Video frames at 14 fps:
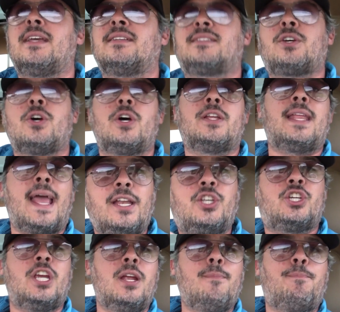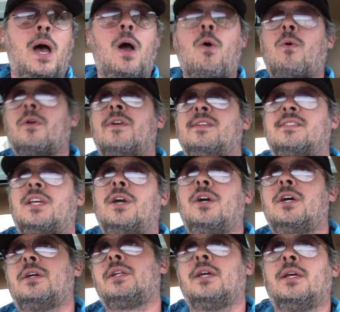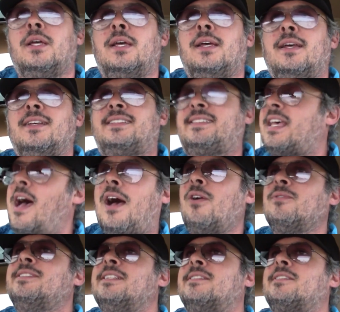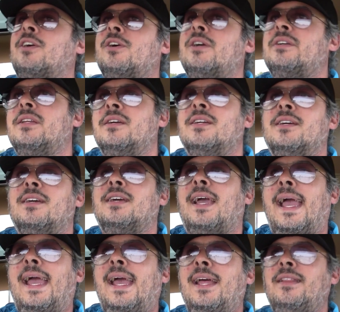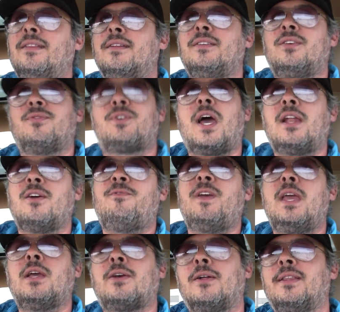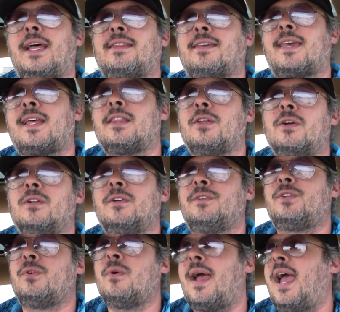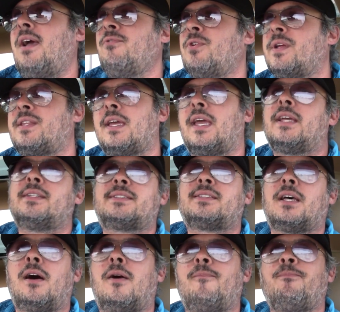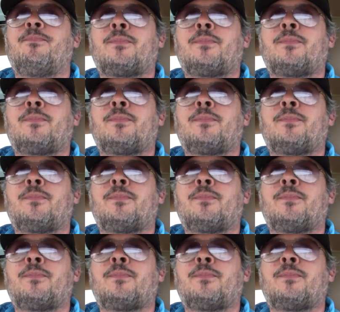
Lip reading: is good, engine power is good, sounds is good, and you've got a vehicle that can nearly do everything. So